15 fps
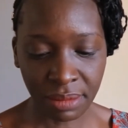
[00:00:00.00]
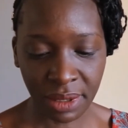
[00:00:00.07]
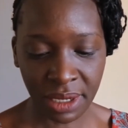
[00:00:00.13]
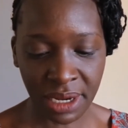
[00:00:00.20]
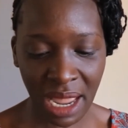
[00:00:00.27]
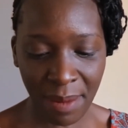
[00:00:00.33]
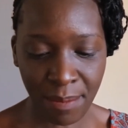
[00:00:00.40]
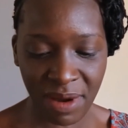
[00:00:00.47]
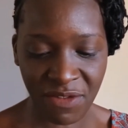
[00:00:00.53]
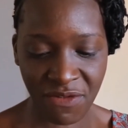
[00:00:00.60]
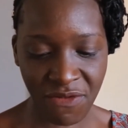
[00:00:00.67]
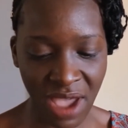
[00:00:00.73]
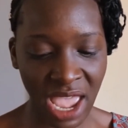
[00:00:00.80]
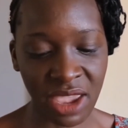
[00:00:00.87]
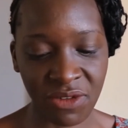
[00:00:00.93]
Number
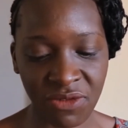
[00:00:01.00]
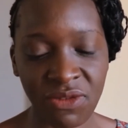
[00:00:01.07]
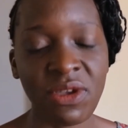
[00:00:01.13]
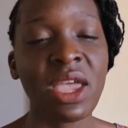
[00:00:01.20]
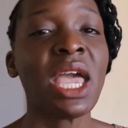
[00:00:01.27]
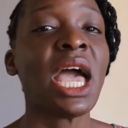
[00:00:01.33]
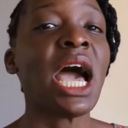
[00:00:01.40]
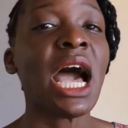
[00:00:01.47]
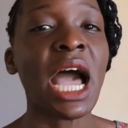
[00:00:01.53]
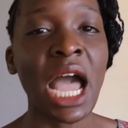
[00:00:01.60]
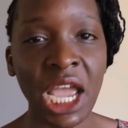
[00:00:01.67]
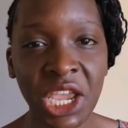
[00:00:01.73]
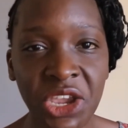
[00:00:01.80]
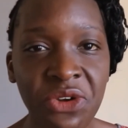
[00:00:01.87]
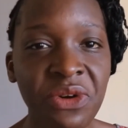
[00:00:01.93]
5,
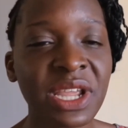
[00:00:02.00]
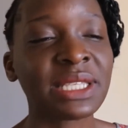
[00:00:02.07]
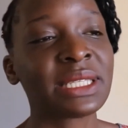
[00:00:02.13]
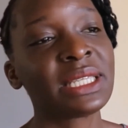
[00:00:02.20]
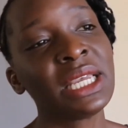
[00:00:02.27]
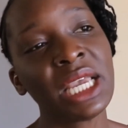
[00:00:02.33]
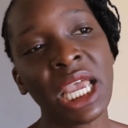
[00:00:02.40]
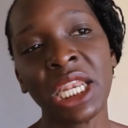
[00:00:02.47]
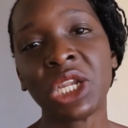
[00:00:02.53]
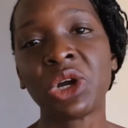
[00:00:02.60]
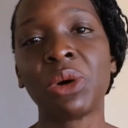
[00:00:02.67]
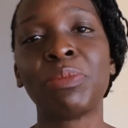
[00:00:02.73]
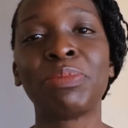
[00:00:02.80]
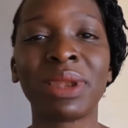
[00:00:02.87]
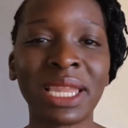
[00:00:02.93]
accuracy and
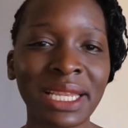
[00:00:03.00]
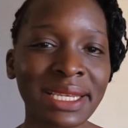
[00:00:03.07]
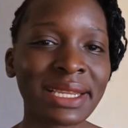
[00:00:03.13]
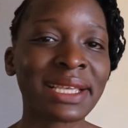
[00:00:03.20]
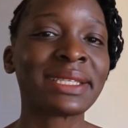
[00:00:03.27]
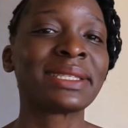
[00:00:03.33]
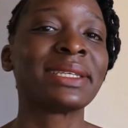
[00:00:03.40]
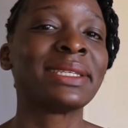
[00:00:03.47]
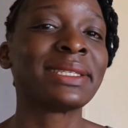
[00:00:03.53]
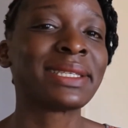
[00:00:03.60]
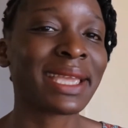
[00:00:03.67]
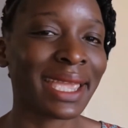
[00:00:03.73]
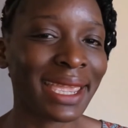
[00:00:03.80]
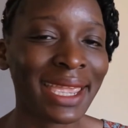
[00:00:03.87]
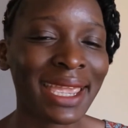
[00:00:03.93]
completeness is
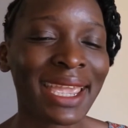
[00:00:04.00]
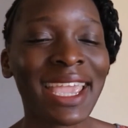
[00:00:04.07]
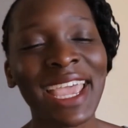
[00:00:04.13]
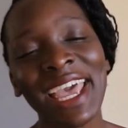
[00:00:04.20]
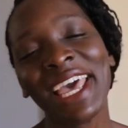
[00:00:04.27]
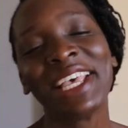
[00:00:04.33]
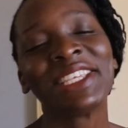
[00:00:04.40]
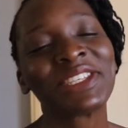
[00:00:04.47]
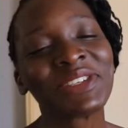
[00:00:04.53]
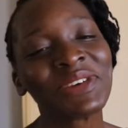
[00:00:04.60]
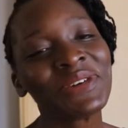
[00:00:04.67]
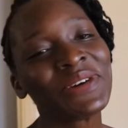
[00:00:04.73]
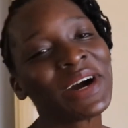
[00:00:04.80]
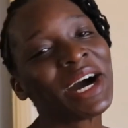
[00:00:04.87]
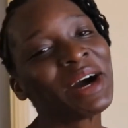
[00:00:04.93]
key.
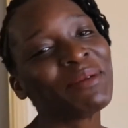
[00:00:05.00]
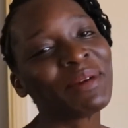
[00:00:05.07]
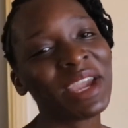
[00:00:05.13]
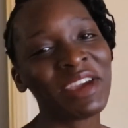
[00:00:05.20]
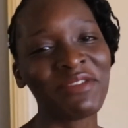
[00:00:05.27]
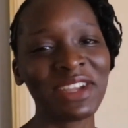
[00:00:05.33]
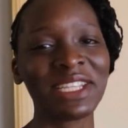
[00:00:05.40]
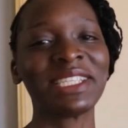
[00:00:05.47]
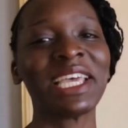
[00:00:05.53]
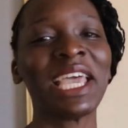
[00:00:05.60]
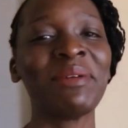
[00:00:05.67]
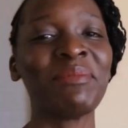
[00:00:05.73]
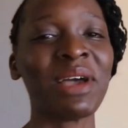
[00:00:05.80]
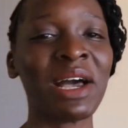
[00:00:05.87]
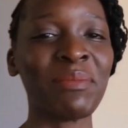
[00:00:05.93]
So every
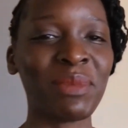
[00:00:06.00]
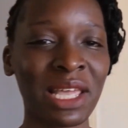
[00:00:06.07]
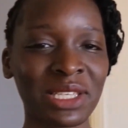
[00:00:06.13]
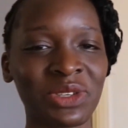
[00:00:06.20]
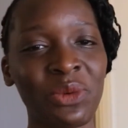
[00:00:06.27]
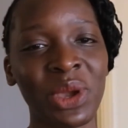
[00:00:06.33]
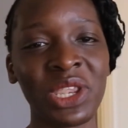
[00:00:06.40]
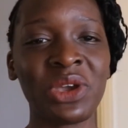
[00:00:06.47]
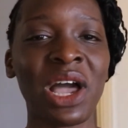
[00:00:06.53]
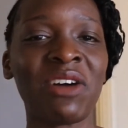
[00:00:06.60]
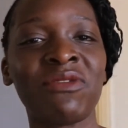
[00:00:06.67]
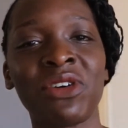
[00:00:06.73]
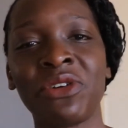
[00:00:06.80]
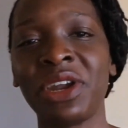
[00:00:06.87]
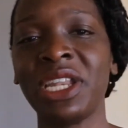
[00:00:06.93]
time, so when you
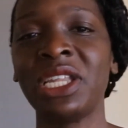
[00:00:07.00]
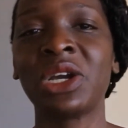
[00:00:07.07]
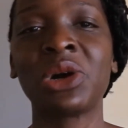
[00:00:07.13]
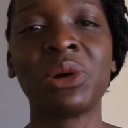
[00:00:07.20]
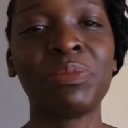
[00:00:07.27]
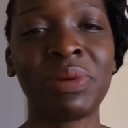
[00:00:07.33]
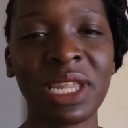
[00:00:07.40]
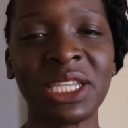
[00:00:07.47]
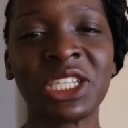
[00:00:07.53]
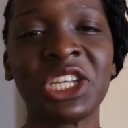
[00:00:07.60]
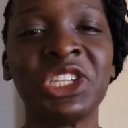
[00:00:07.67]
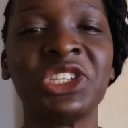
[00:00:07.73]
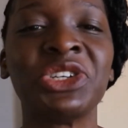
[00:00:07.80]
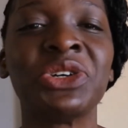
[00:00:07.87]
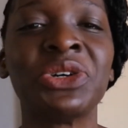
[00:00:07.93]
have already
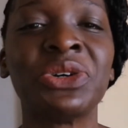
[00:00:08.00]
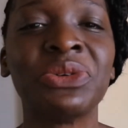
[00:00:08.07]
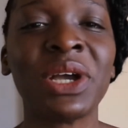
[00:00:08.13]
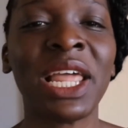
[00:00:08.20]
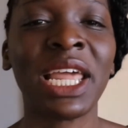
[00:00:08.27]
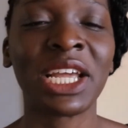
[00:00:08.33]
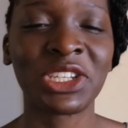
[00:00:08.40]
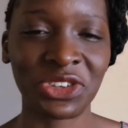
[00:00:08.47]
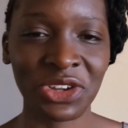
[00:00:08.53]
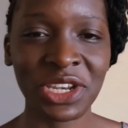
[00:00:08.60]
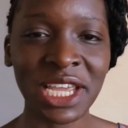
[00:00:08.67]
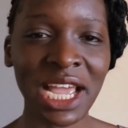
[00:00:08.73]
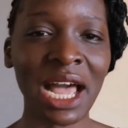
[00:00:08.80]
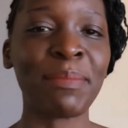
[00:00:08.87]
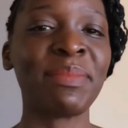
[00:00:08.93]
completed your
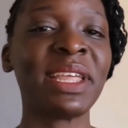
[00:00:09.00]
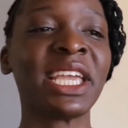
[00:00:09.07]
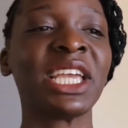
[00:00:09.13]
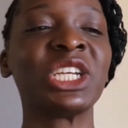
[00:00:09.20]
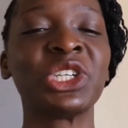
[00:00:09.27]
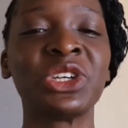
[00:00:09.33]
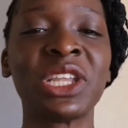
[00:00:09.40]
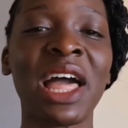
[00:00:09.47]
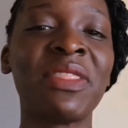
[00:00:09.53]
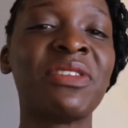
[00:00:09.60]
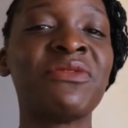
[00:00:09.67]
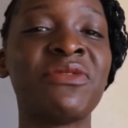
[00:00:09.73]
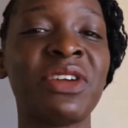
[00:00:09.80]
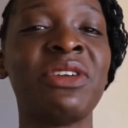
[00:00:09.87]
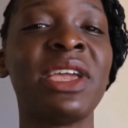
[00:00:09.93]
electronic application, at the
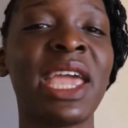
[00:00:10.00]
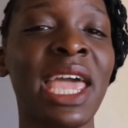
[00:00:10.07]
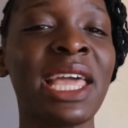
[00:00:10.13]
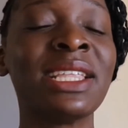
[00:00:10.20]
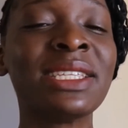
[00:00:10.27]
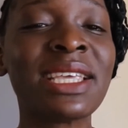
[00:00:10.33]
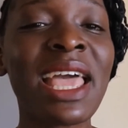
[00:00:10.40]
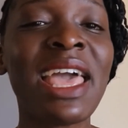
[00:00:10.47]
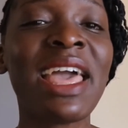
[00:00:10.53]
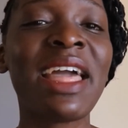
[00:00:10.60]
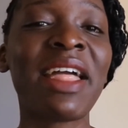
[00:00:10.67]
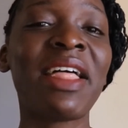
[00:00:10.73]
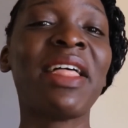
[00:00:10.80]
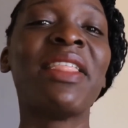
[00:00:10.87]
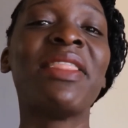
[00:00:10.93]
very end,
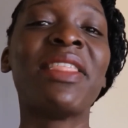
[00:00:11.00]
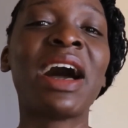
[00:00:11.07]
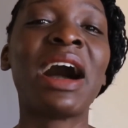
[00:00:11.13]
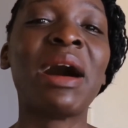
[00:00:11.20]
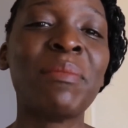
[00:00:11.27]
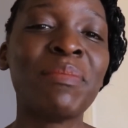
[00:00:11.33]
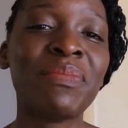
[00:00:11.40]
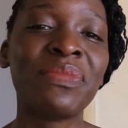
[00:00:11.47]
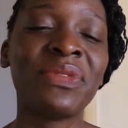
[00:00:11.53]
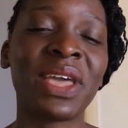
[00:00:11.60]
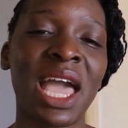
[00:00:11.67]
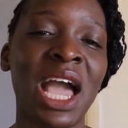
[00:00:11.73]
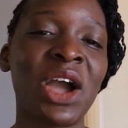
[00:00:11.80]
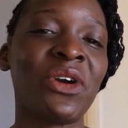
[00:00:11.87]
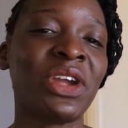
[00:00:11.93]
they
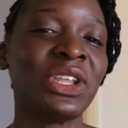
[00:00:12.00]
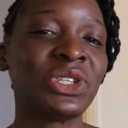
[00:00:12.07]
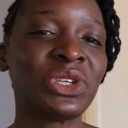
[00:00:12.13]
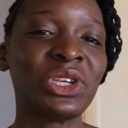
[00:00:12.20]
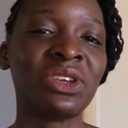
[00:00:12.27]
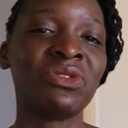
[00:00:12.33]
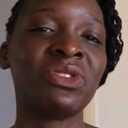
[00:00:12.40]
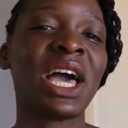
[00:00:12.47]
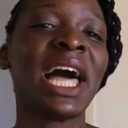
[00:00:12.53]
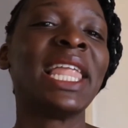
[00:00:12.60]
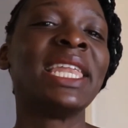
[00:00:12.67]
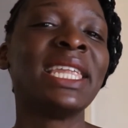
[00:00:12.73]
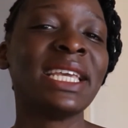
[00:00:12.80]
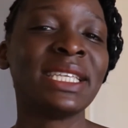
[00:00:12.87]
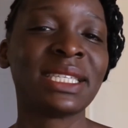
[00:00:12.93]
are going to give you a
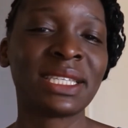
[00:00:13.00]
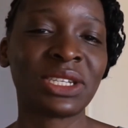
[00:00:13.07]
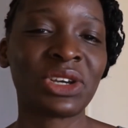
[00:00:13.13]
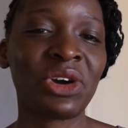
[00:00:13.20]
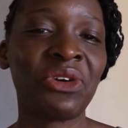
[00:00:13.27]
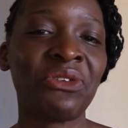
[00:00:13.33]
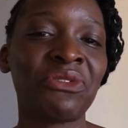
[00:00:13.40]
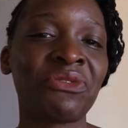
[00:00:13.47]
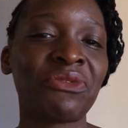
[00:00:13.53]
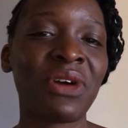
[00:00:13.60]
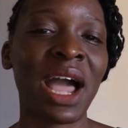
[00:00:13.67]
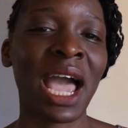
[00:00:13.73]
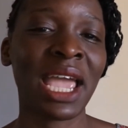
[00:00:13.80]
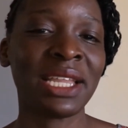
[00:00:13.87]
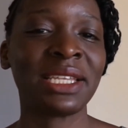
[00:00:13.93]
list of
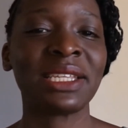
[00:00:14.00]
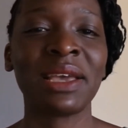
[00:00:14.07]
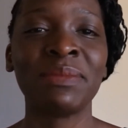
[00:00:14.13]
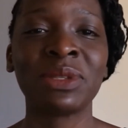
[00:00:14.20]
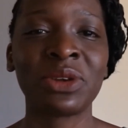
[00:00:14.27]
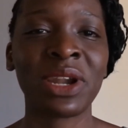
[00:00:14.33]
items or